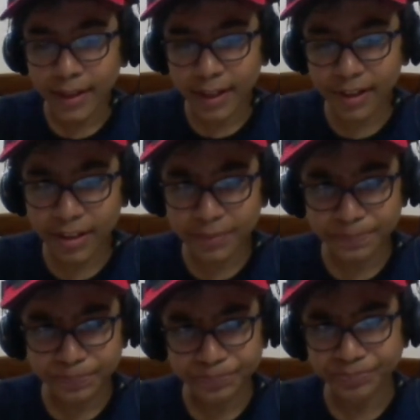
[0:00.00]
Here
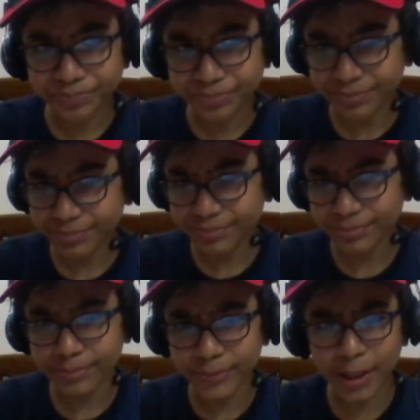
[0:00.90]

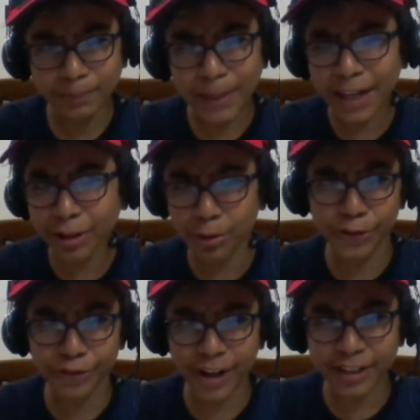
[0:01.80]
black
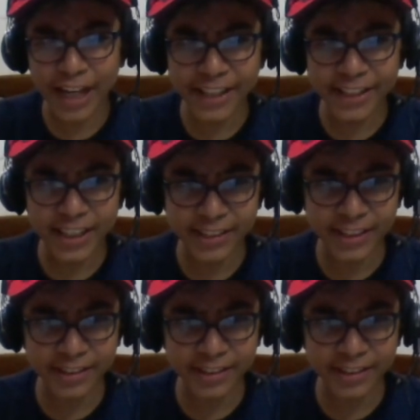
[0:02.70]
could try knight a6,